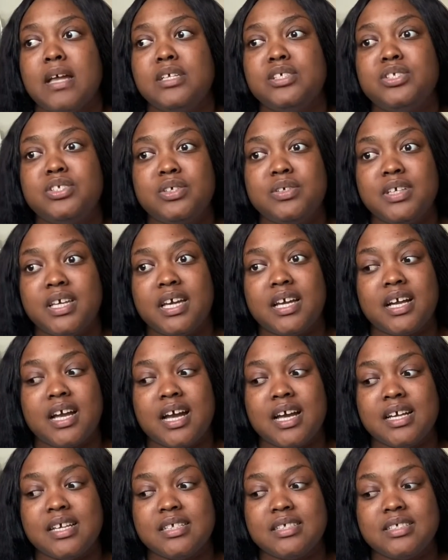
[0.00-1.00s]
So yeah,
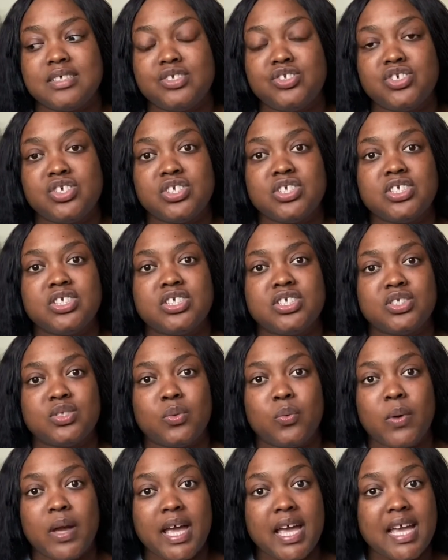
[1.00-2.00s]
guys, Jesus is the
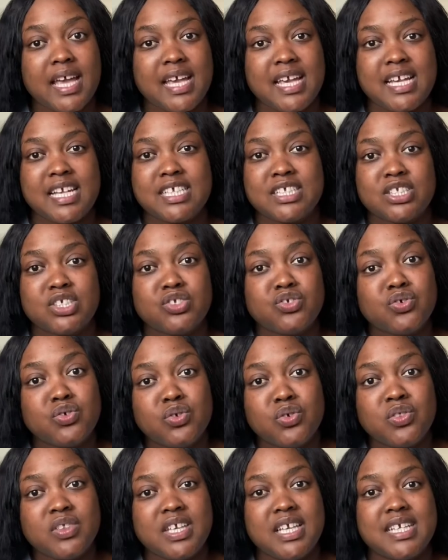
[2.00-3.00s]
way, he is the
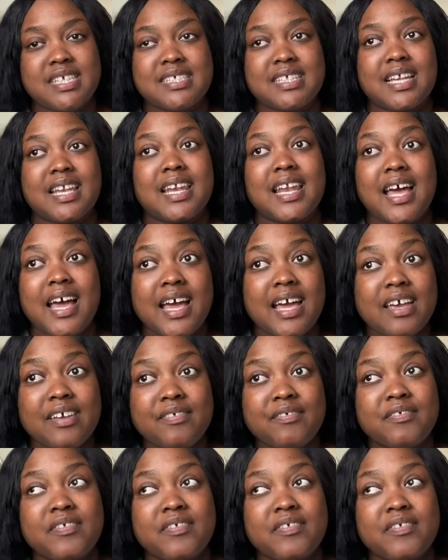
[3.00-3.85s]
truth, he is the life.